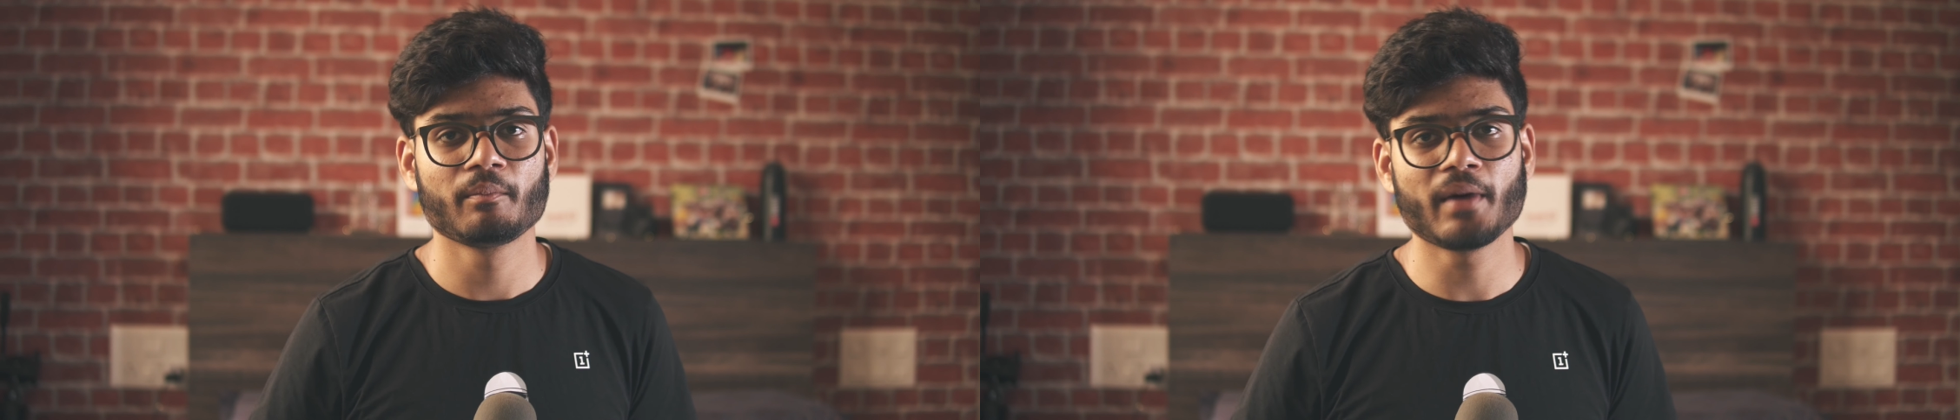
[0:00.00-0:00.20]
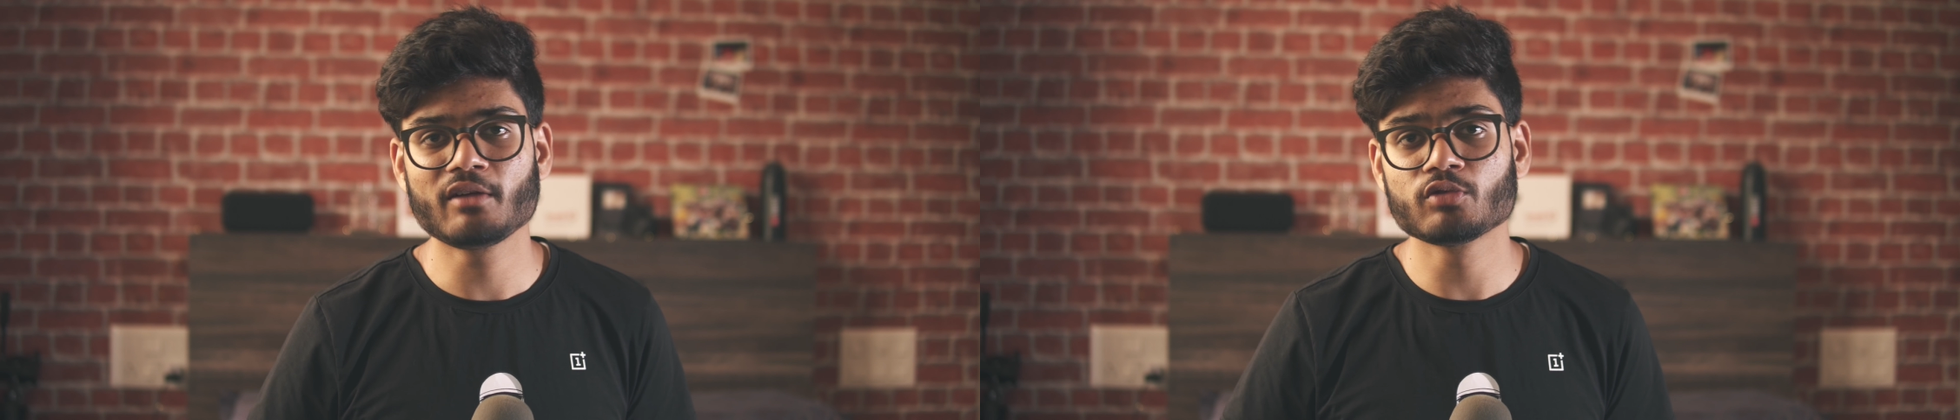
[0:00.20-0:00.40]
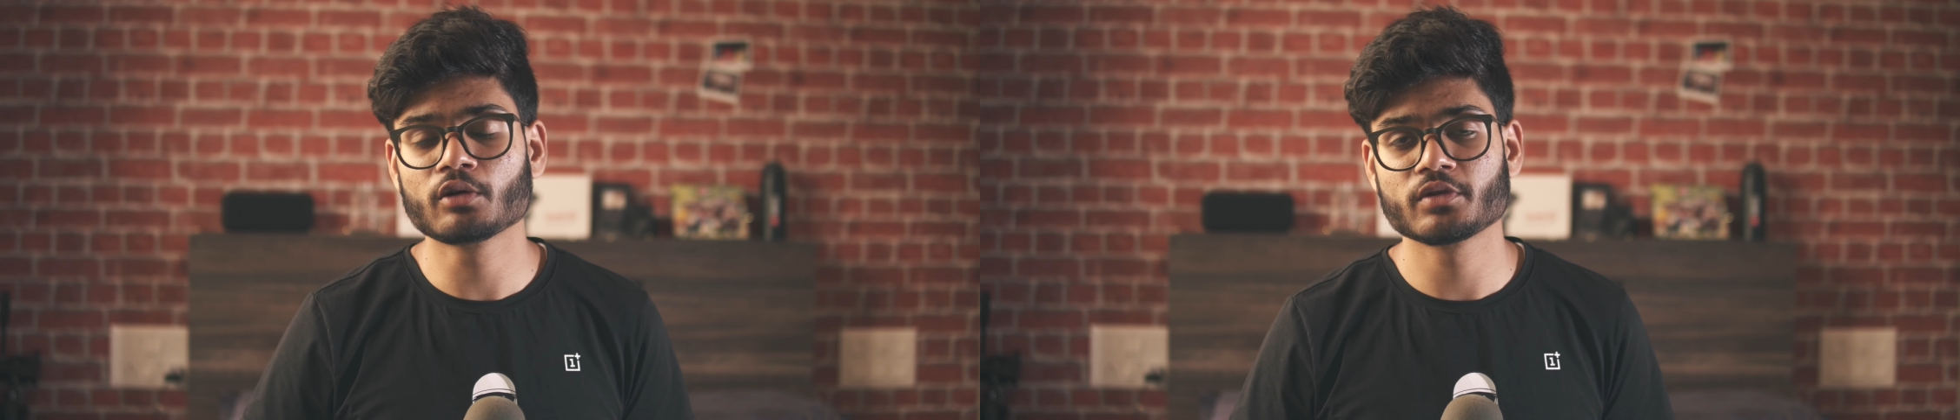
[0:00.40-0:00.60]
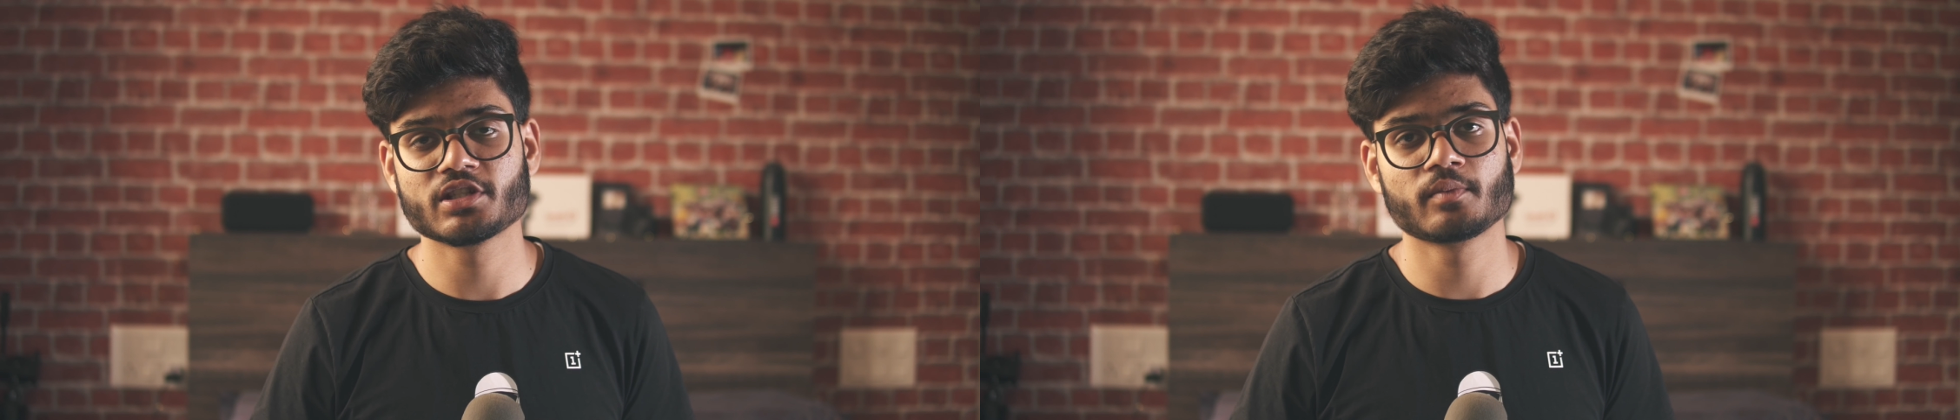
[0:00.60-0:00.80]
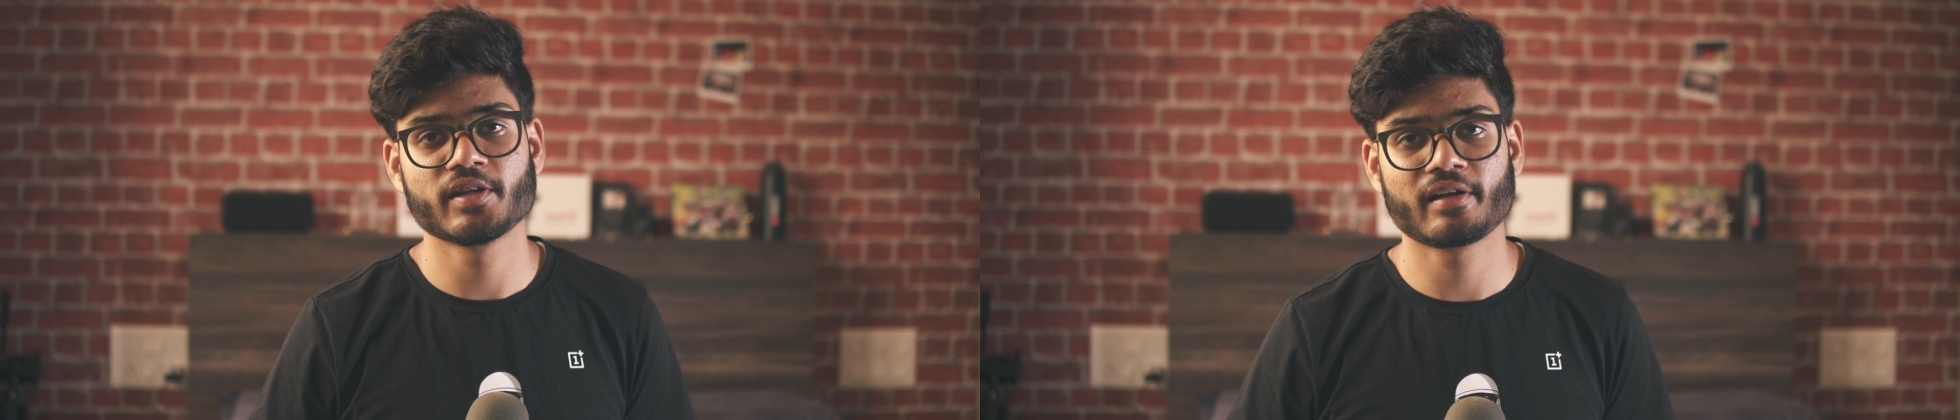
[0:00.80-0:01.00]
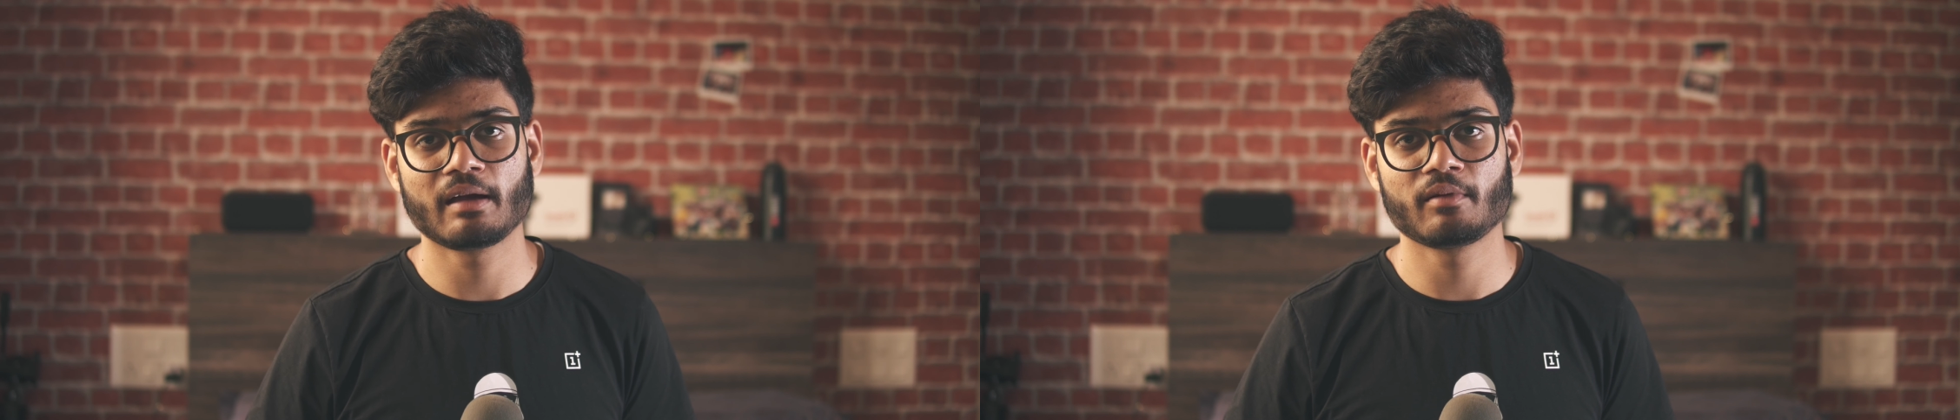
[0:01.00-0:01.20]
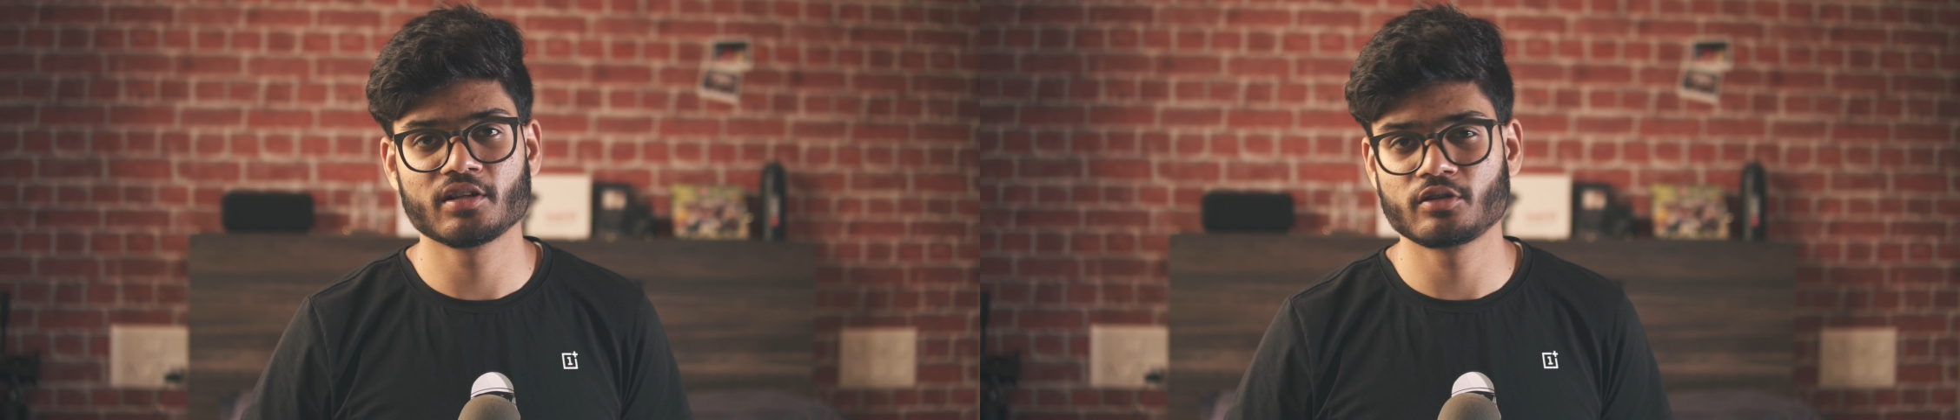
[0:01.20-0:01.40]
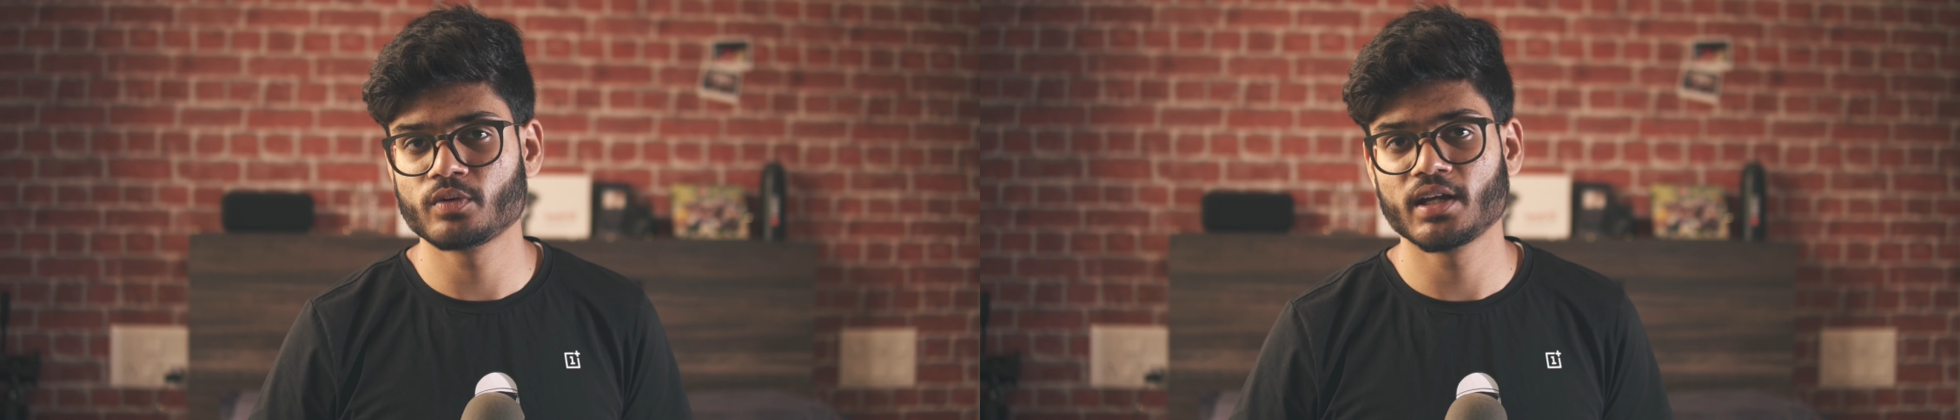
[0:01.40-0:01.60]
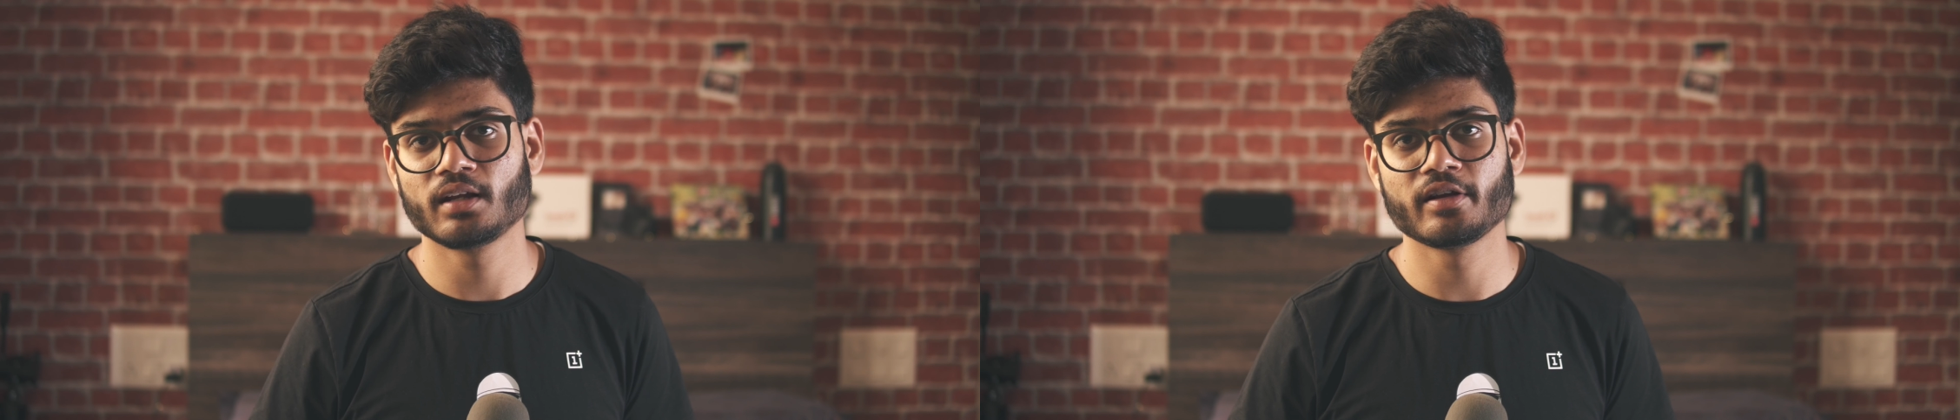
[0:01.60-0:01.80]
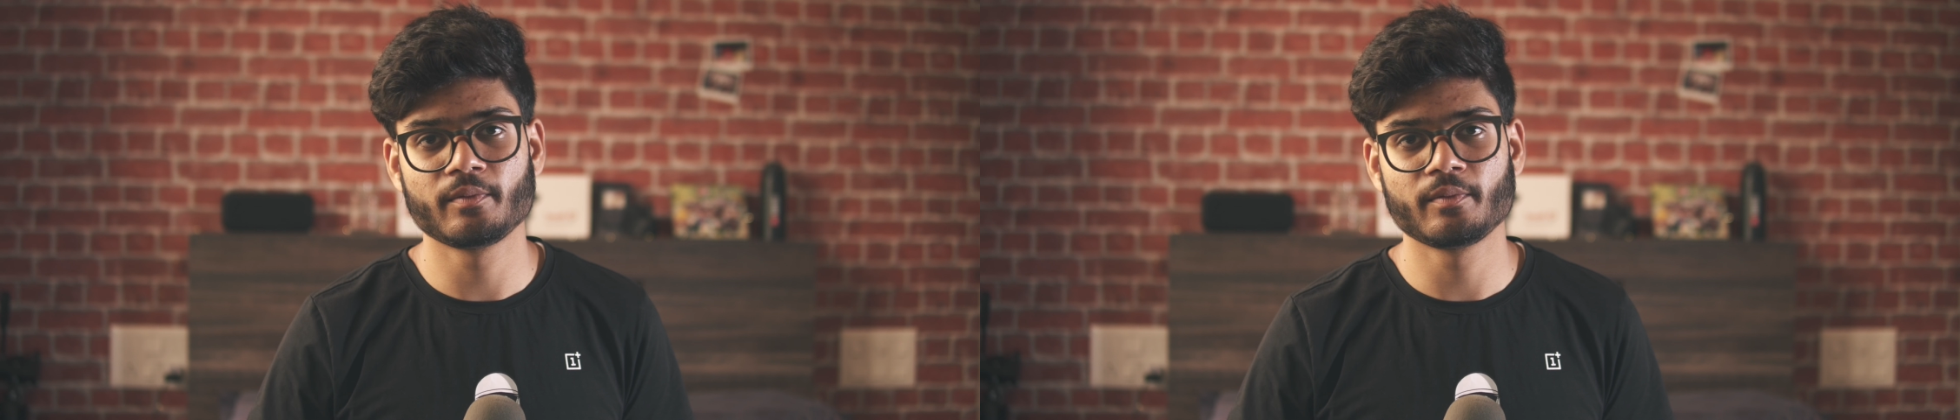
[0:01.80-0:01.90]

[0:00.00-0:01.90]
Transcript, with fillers: Might work with some other cameras as well,